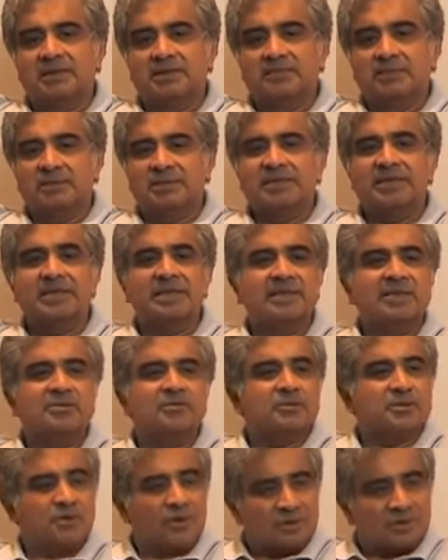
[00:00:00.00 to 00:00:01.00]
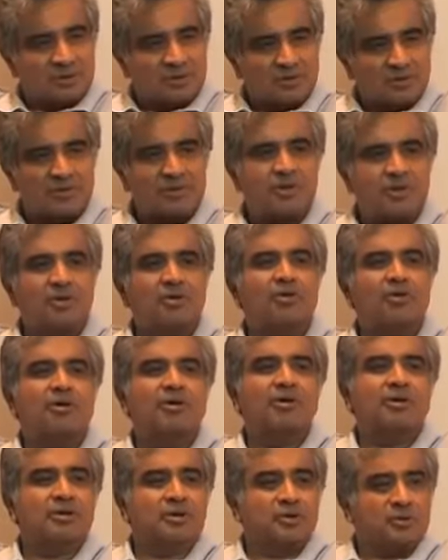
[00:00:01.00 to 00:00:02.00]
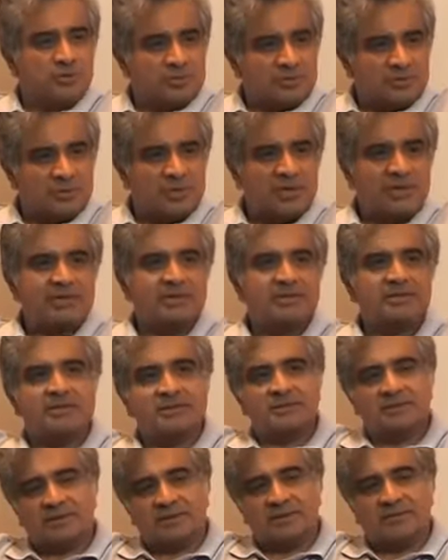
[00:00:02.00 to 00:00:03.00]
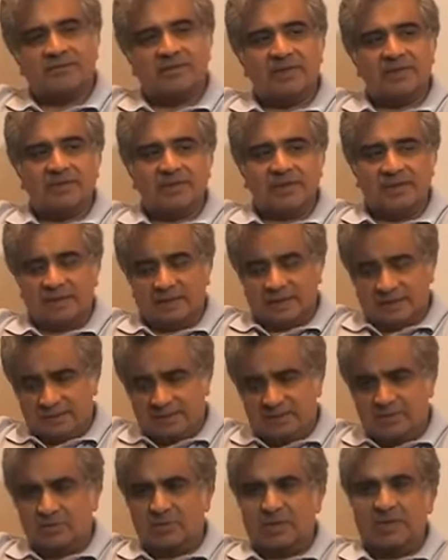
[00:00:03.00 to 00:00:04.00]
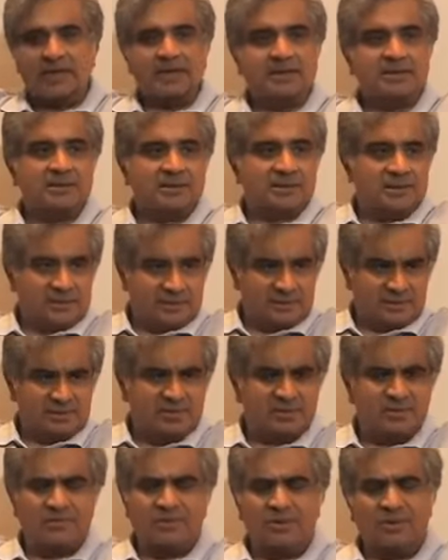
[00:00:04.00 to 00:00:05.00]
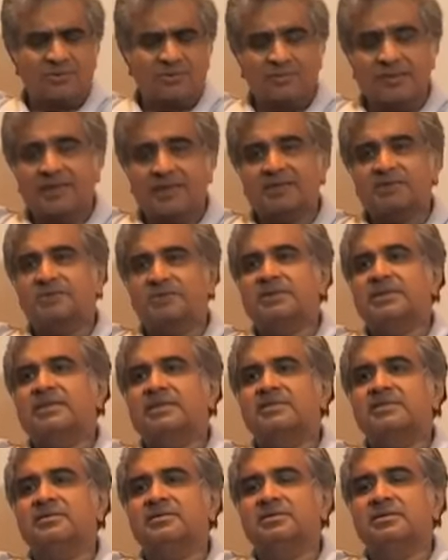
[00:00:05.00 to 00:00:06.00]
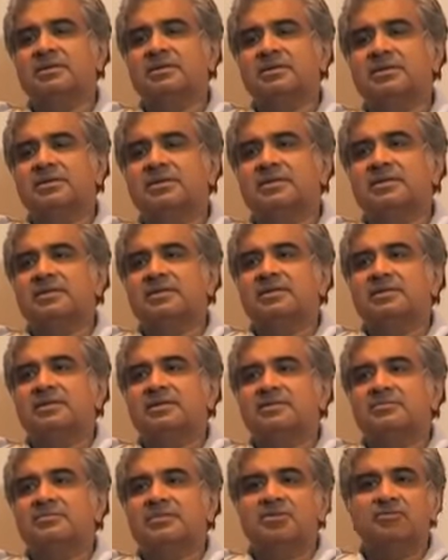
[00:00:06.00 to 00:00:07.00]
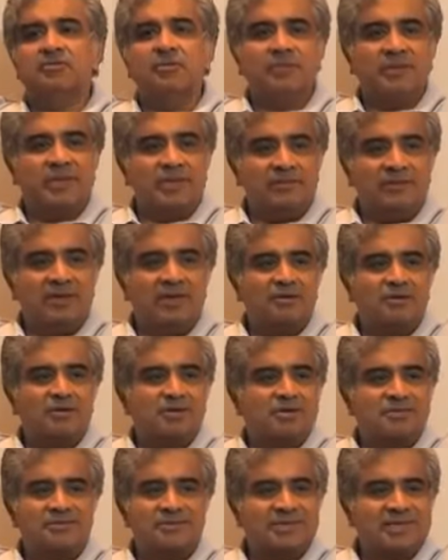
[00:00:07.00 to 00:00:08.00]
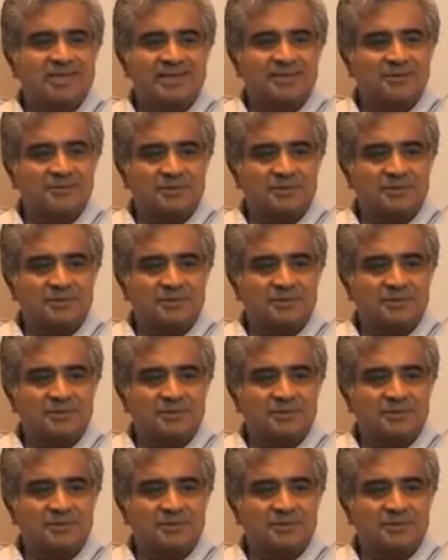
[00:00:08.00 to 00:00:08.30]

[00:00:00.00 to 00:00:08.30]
basically he was a constitutional lawyer, human rights and stuff like that. He knew tax. He used to do a lot of tax work you know. But for me, valuation of shares